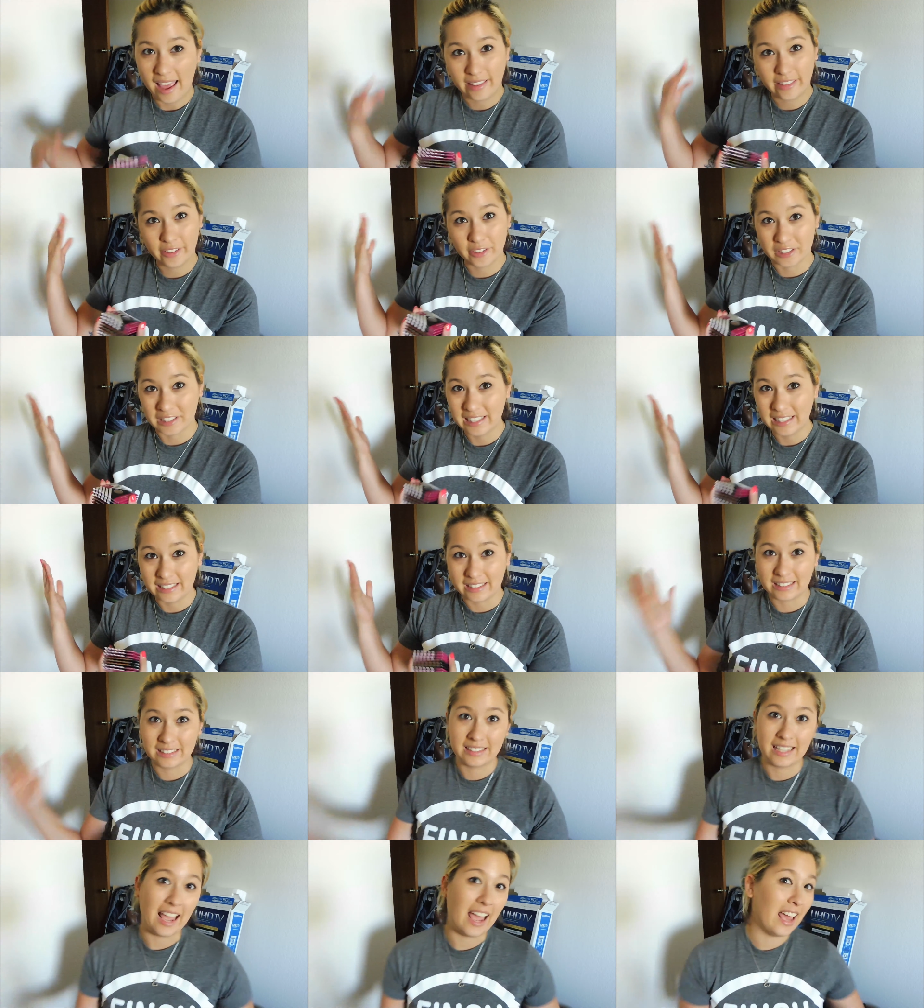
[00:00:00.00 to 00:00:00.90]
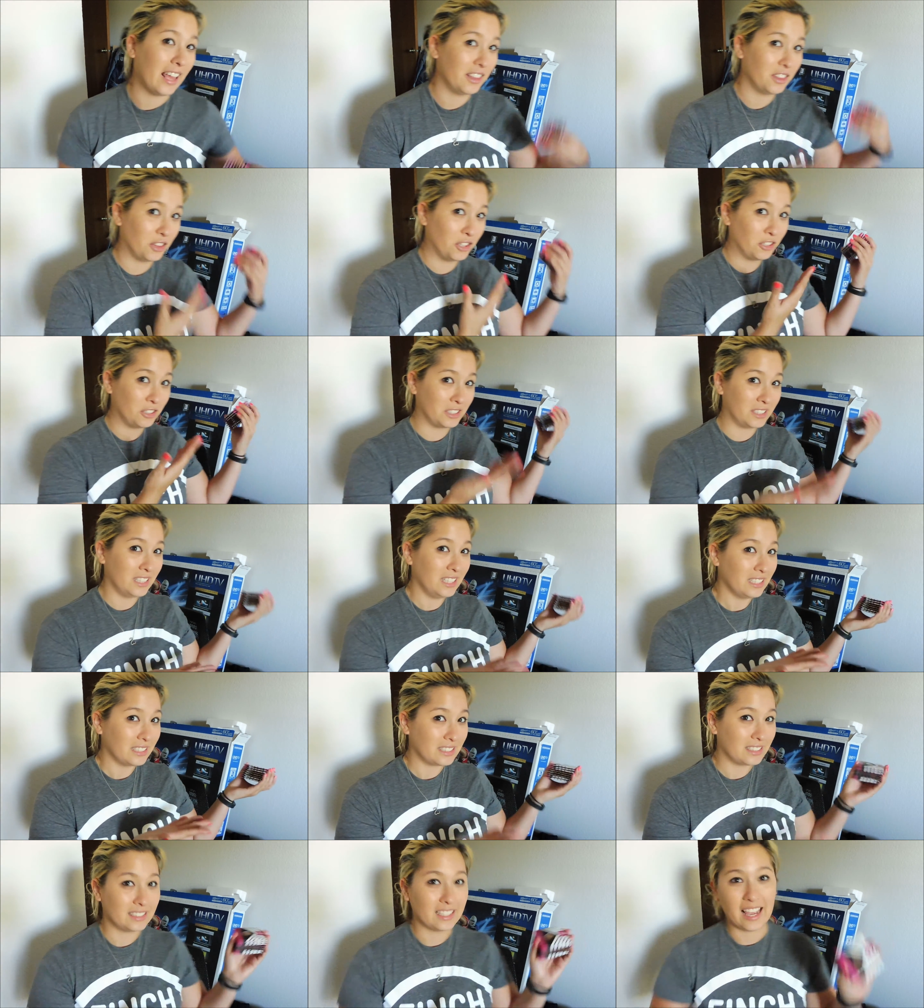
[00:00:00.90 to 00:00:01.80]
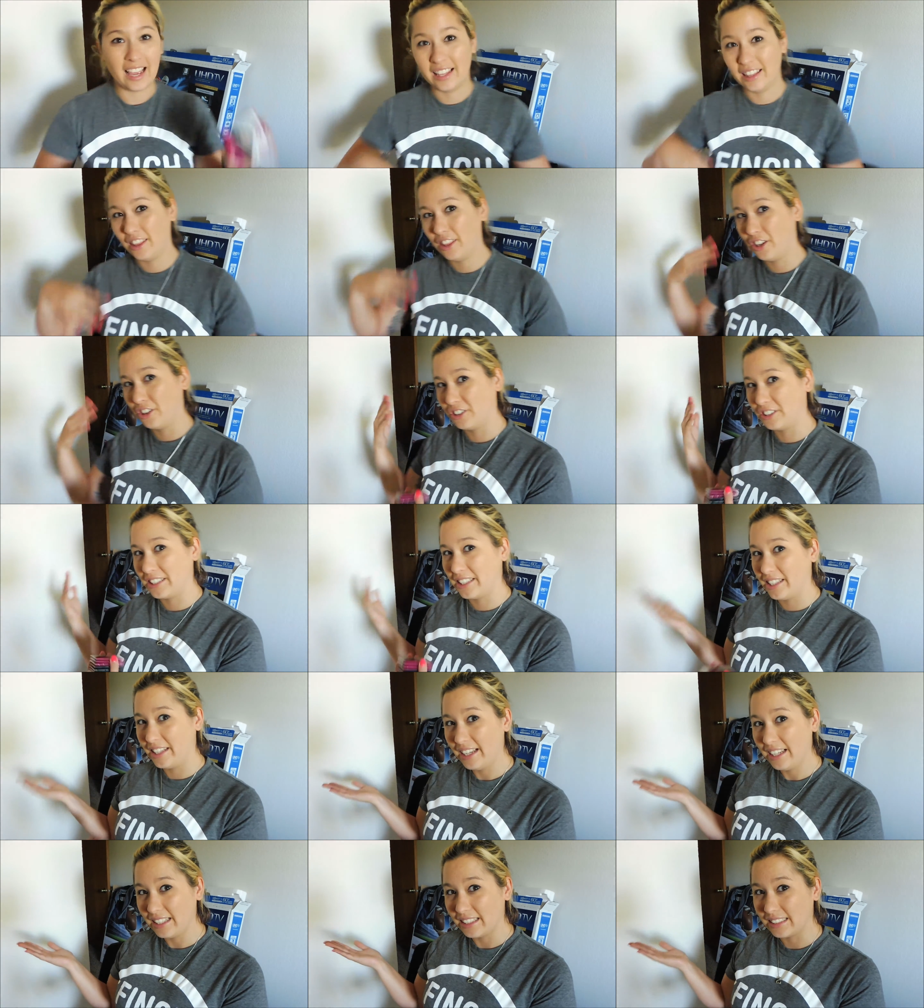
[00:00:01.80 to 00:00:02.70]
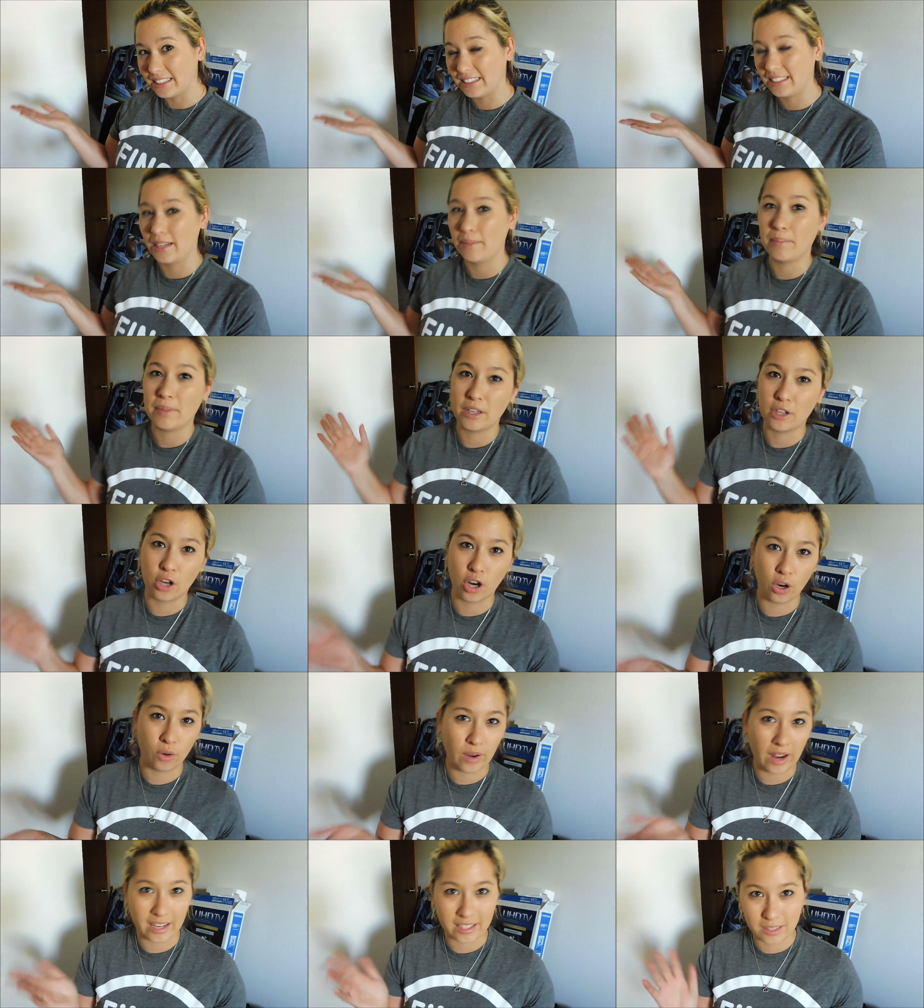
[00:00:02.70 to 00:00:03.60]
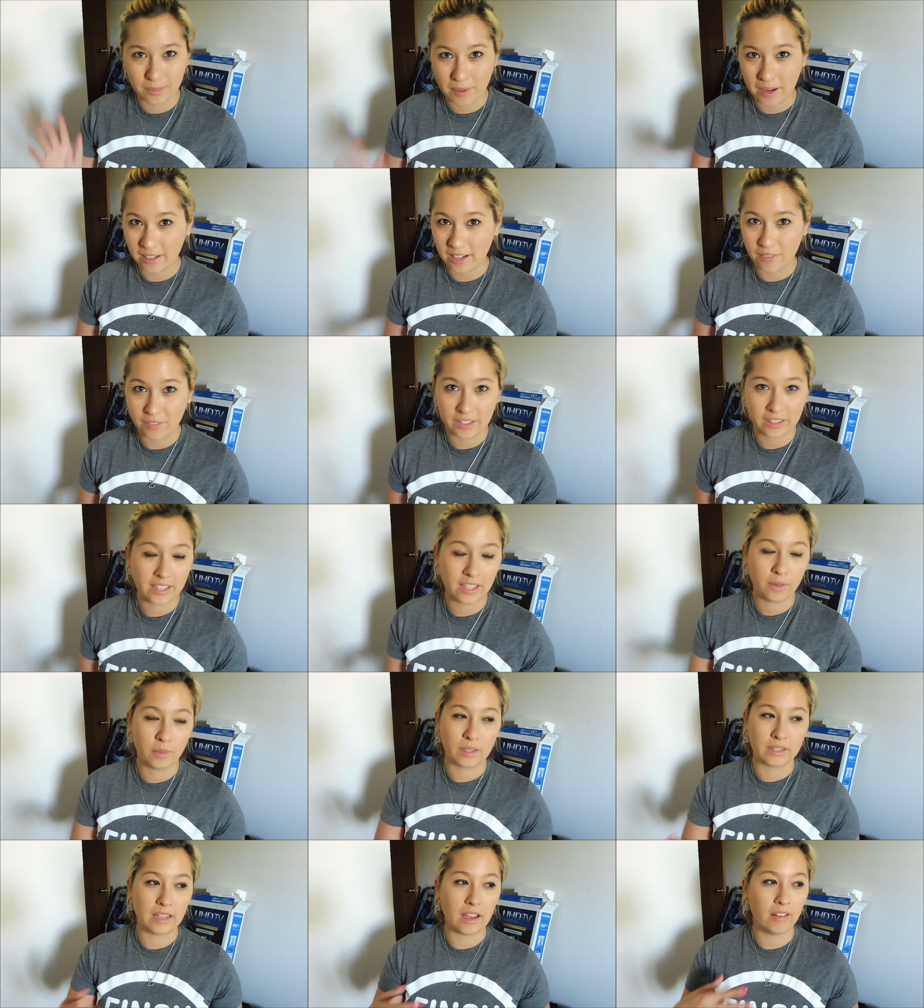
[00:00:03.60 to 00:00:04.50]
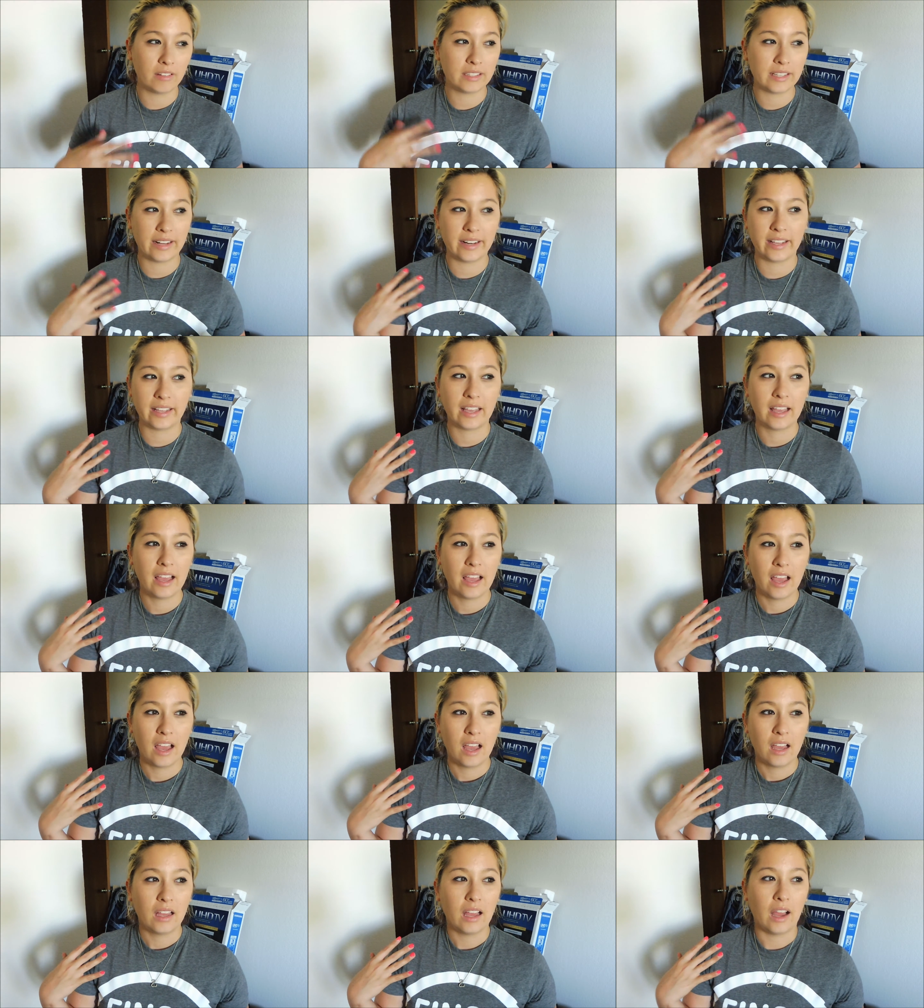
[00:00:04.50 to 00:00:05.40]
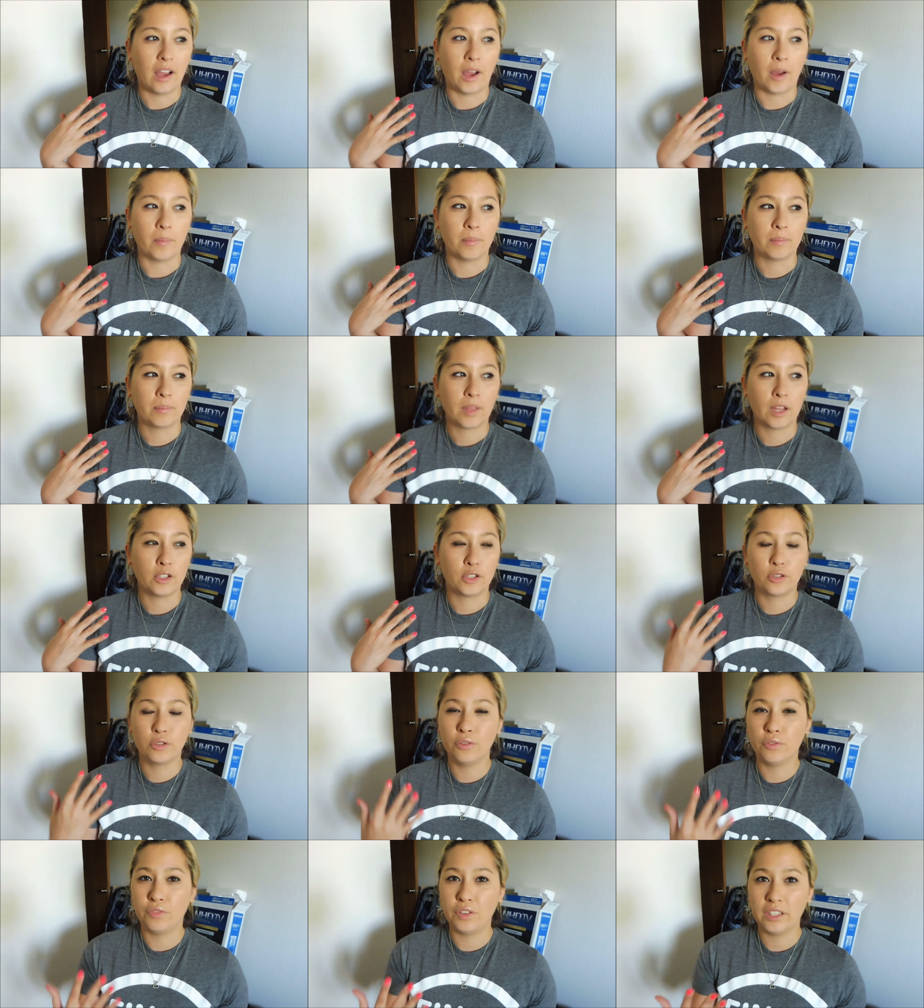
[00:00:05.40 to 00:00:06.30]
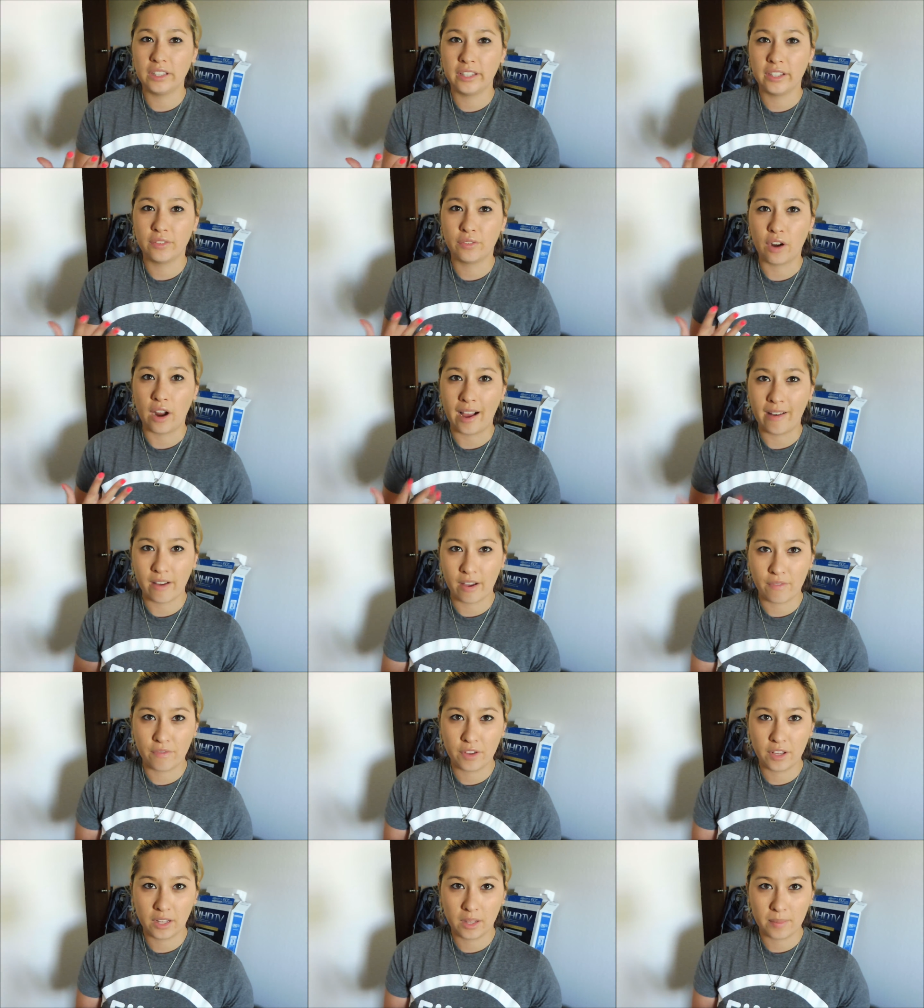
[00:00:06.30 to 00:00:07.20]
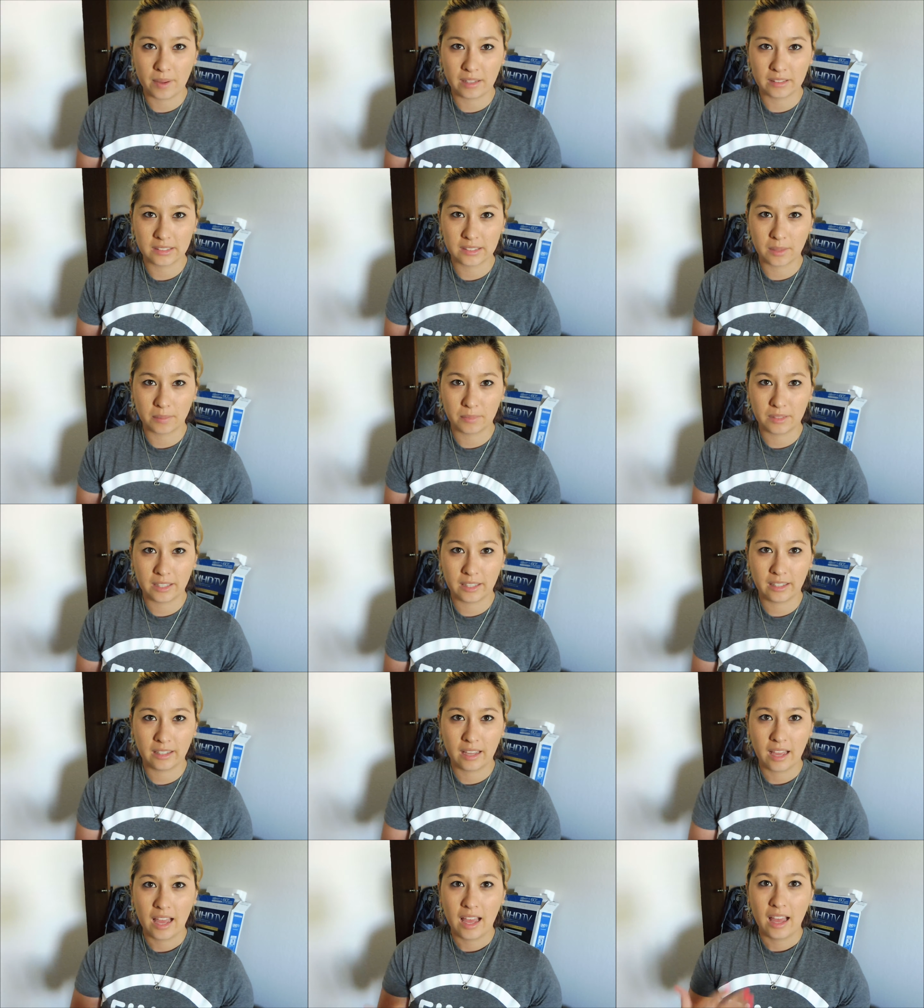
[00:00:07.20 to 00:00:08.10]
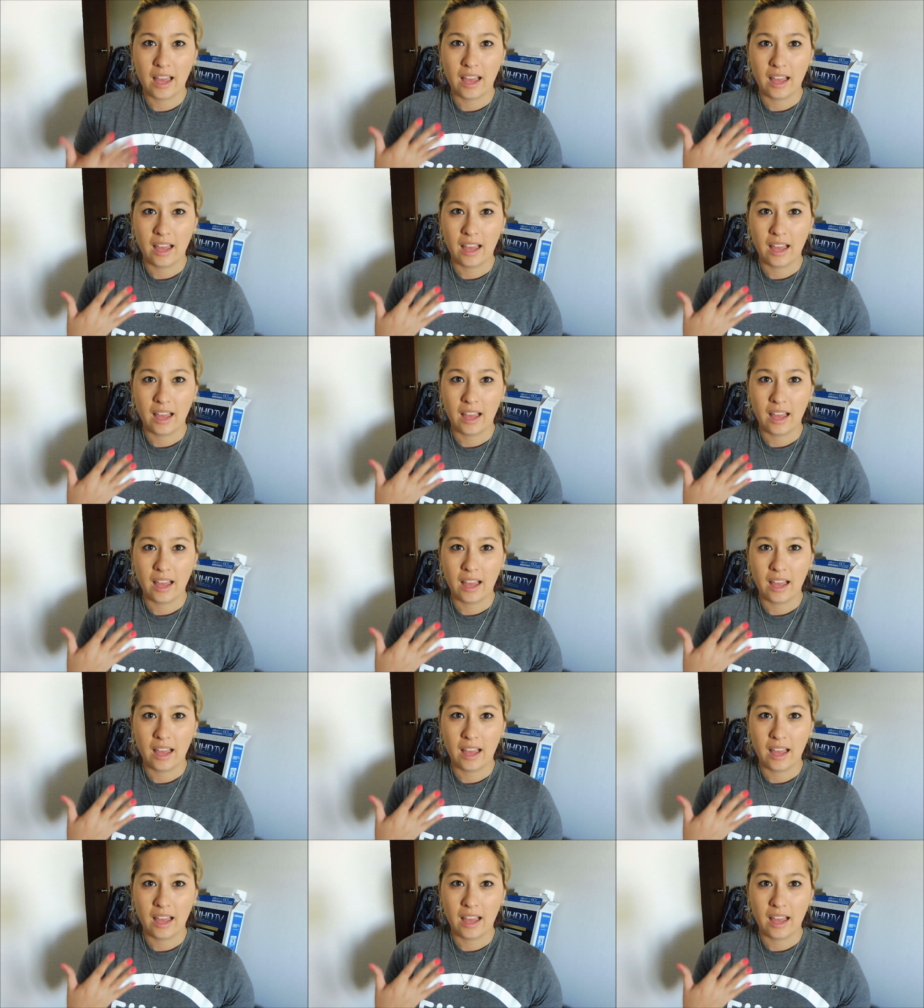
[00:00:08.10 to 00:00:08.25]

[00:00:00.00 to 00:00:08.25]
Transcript: and there's this, and there's this, and there's this, and be correct about everything without getting a true feeling for how I feel about something,